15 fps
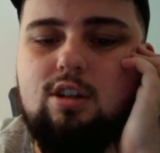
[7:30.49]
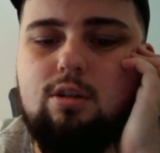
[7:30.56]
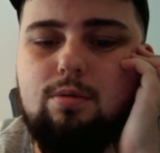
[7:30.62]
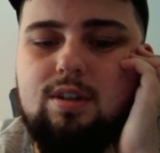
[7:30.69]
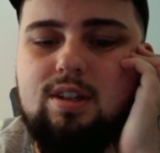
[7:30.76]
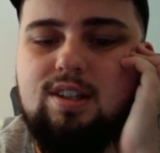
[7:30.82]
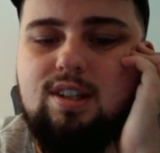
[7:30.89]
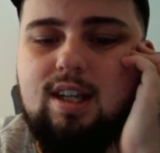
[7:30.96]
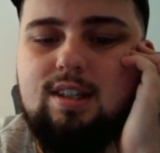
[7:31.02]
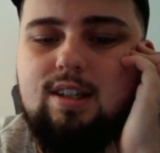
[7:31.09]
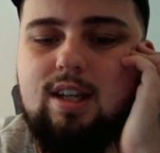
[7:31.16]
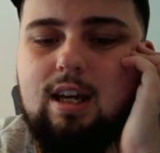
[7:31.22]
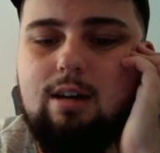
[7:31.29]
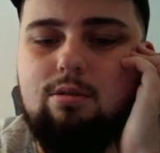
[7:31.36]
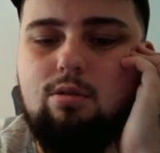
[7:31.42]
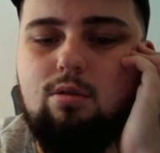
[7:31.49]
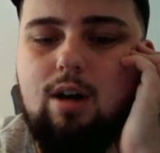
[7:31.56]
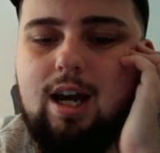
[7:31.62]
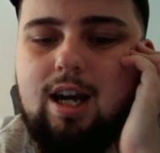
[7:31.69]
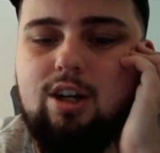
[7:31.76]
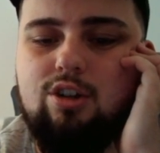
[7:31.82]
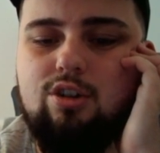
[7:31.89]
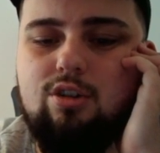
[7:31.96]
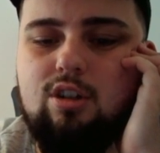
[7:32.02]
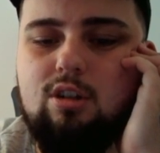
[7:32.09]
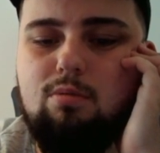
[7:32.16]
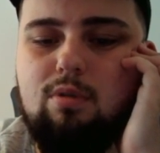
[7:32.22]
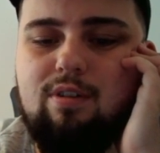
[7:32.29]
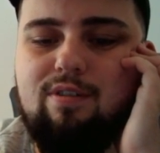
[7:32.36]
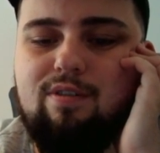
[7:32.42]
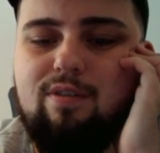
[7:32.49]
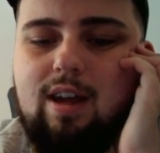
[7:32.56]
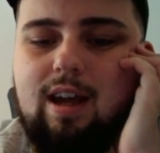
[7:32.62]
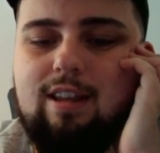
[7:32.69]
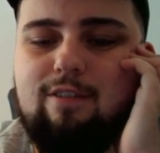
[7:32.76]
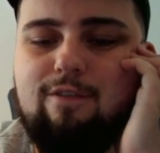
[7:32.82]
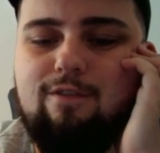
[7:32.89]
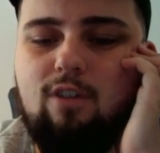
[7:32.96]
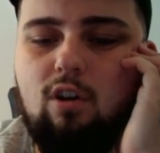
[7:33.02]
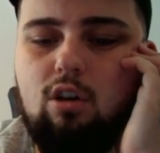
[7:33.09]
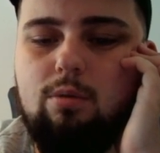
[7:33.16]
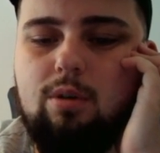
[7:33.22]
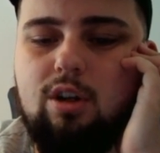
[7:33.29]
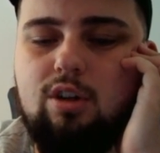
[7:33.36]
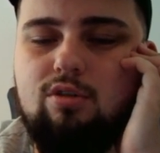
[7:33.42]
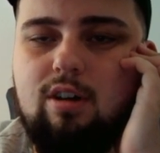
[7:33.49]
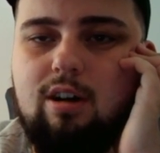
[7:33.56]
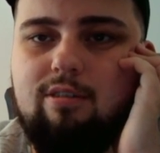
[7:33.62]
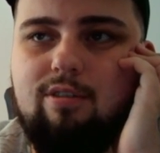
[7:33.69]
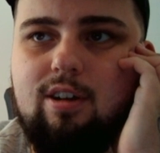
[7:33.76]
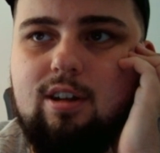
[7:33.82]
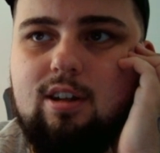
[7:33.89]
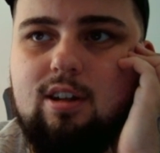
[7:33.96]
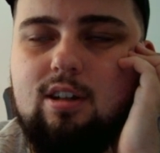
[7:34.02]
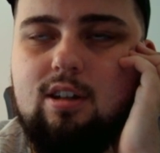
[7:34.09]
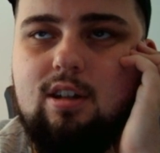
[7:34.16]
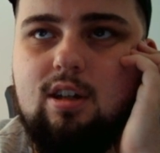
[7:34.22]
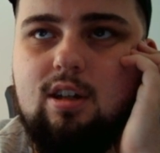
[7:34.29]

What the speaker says: To assess how your actions will affect following traffic.